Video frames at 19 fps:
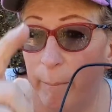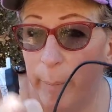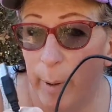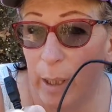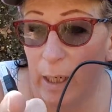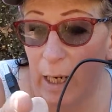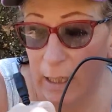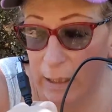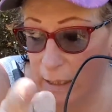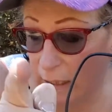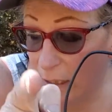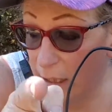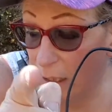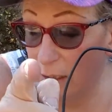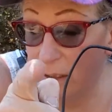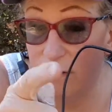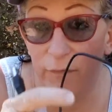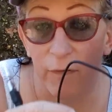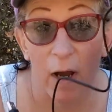but I can
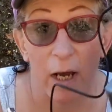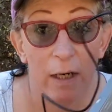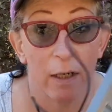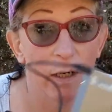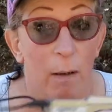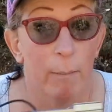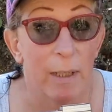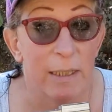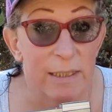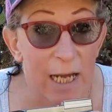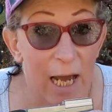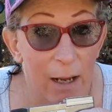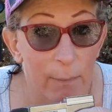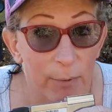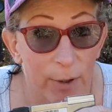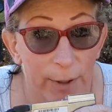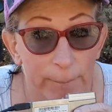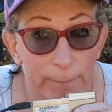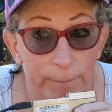get it to find it on my
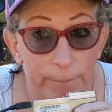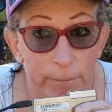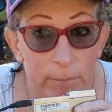tablet.